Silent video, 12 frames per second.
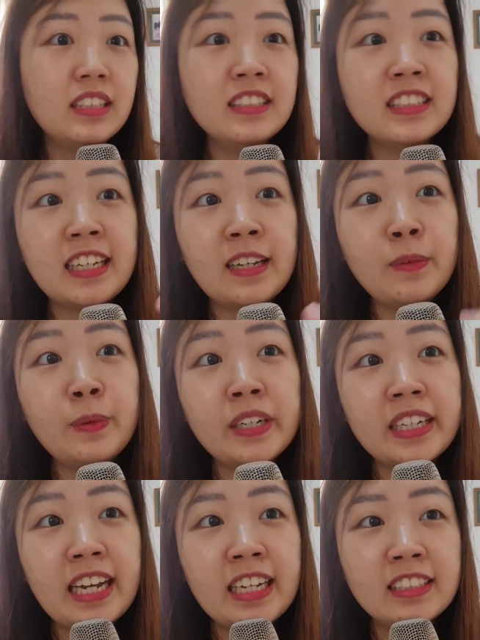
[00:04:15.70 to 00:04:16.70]
this can
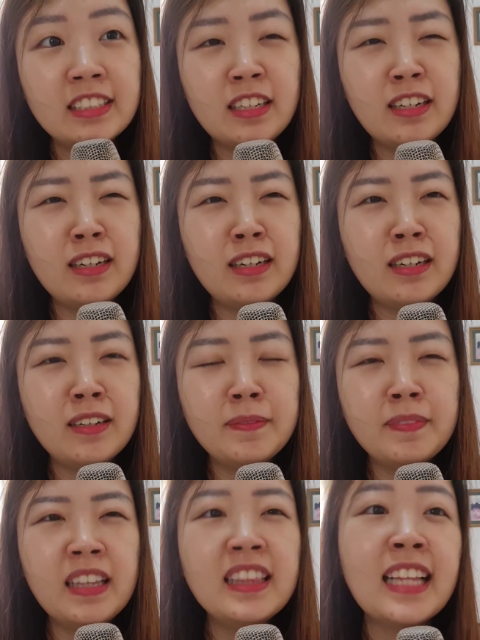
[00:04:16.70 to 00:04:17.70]
work as a
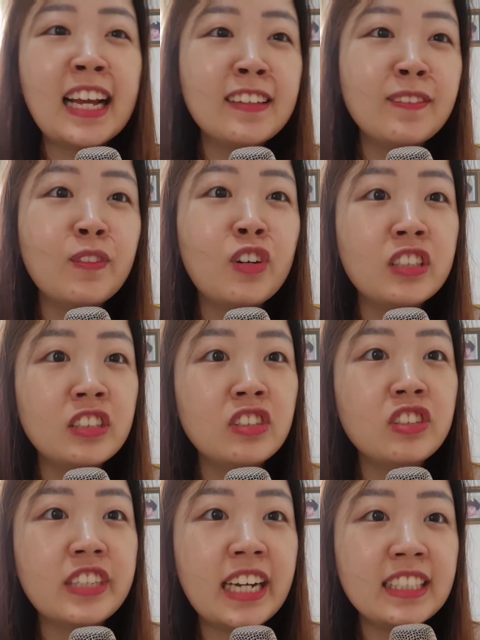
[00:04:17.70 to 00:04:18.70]
light
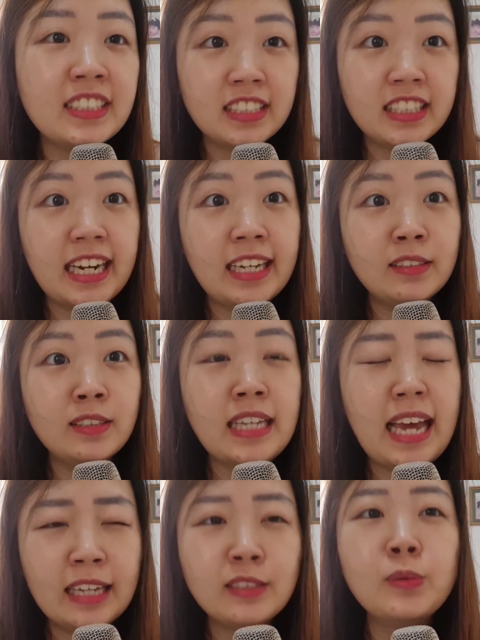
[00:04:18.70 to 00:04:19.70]
moisturizer as,
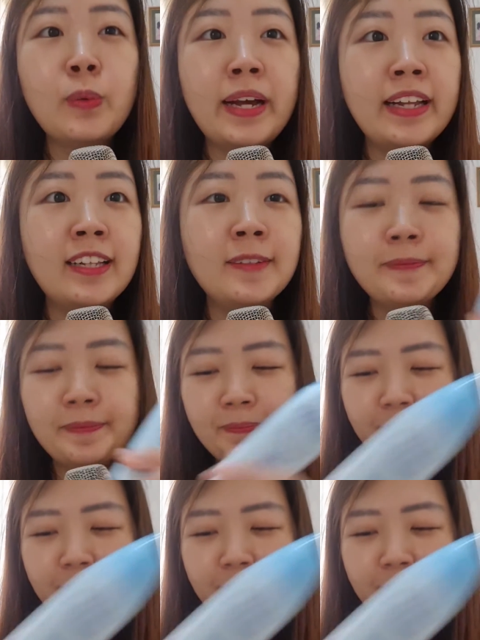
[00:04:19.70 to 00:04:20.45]
as well.